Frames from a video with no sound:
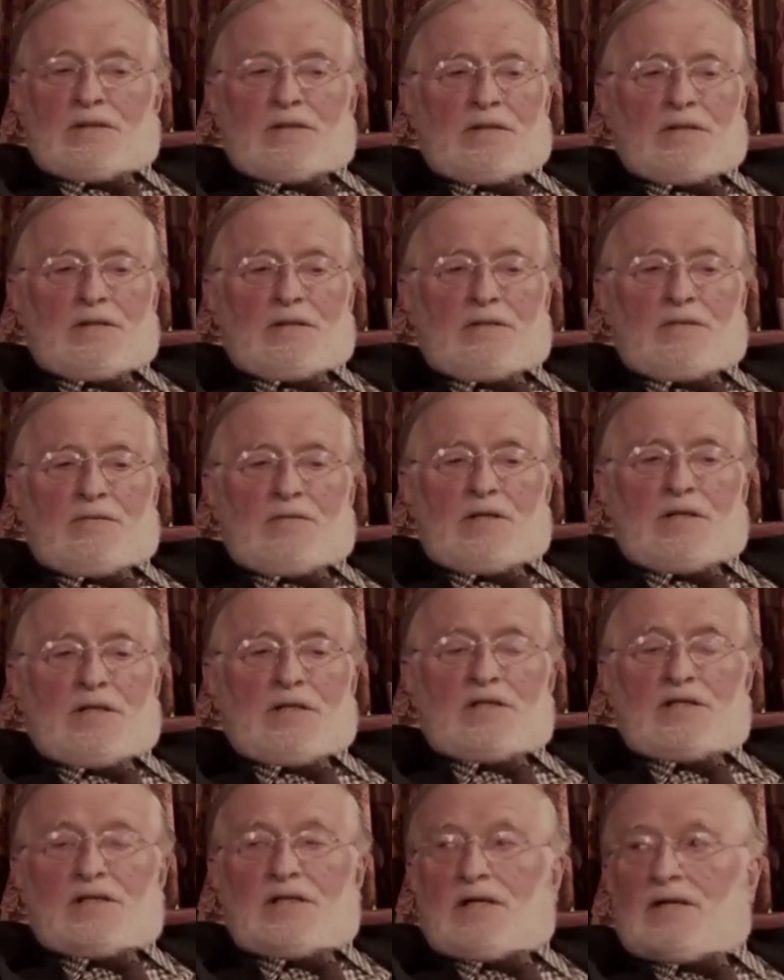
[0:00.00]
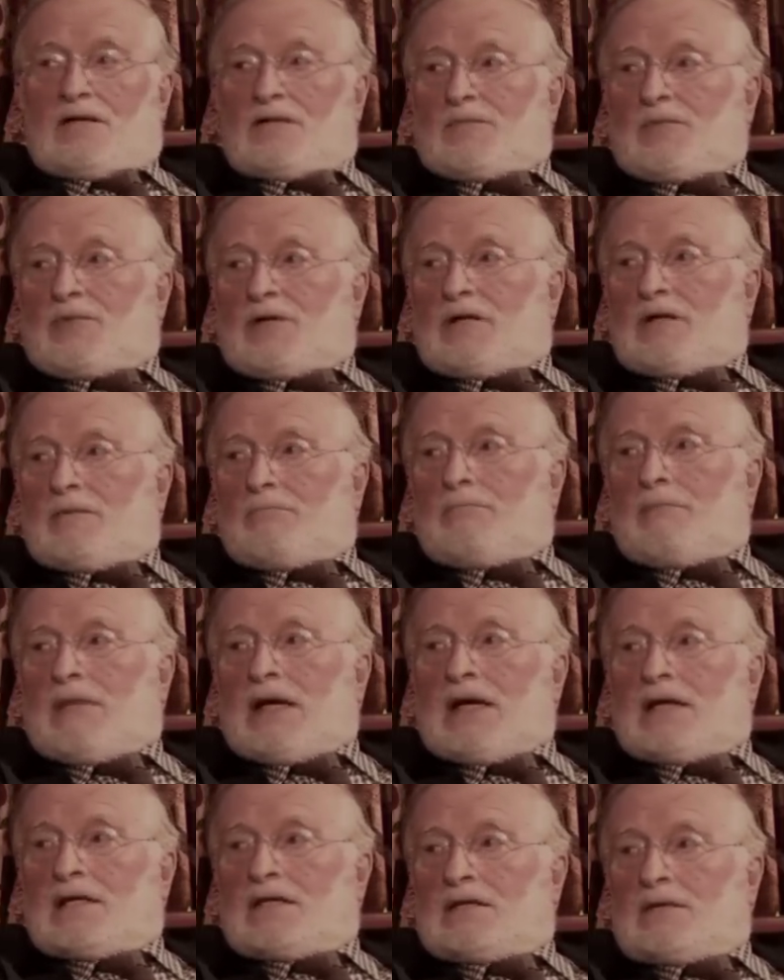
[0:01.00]
it really sounds pretty
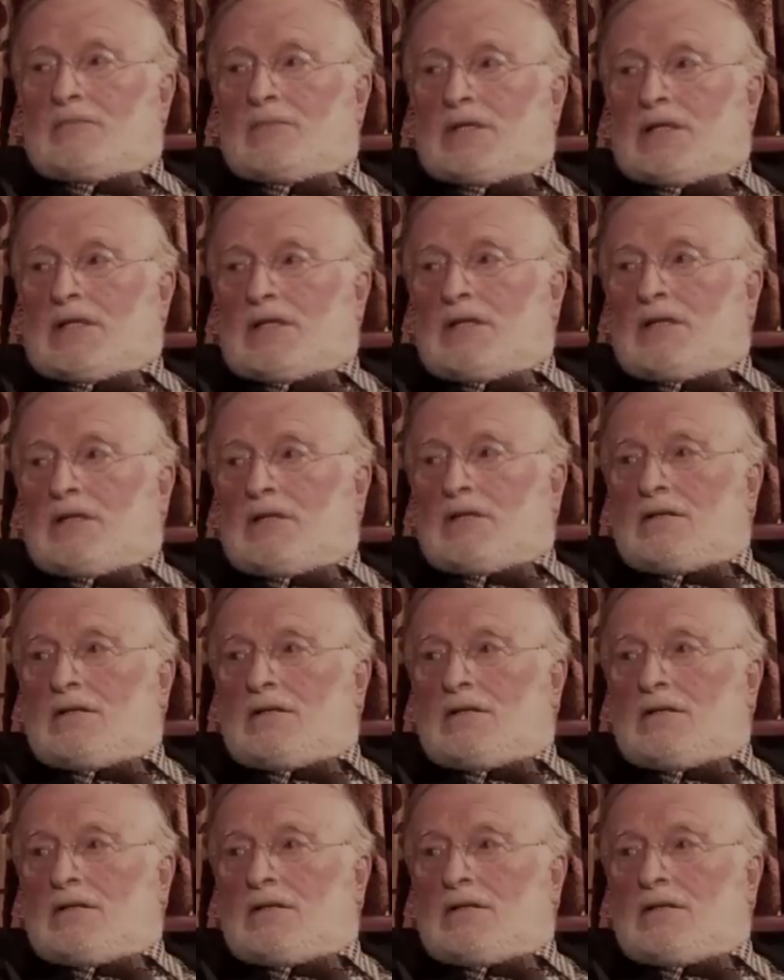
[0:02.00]
mad to me.